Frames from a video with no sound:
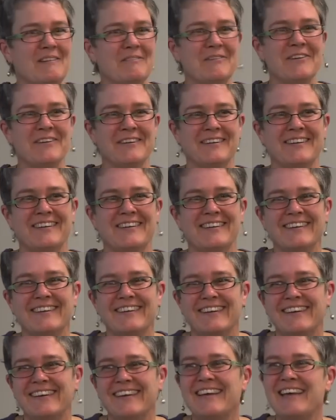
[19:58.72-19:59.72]

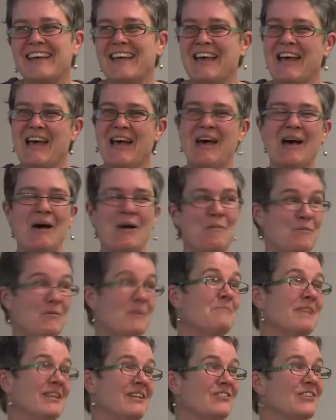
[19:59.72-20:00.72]
love.
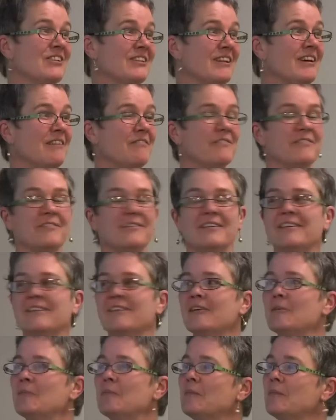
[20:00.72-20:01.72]
We mention love in
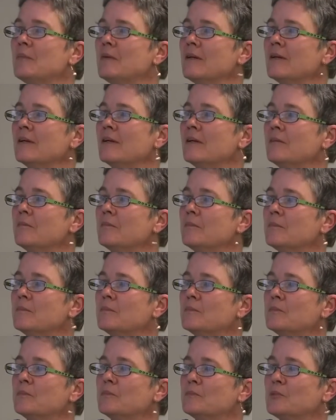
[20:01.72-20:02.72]
our
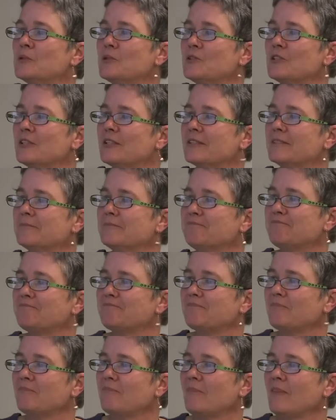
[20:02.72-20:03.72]
project.
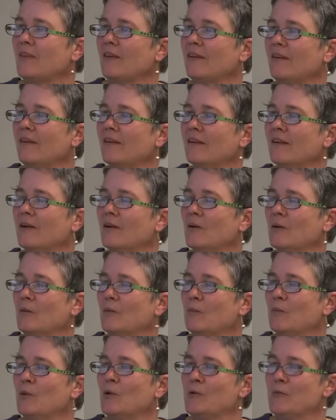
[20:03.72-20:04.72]

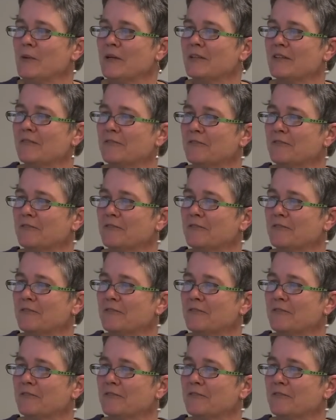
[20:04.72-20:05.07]
we're a bit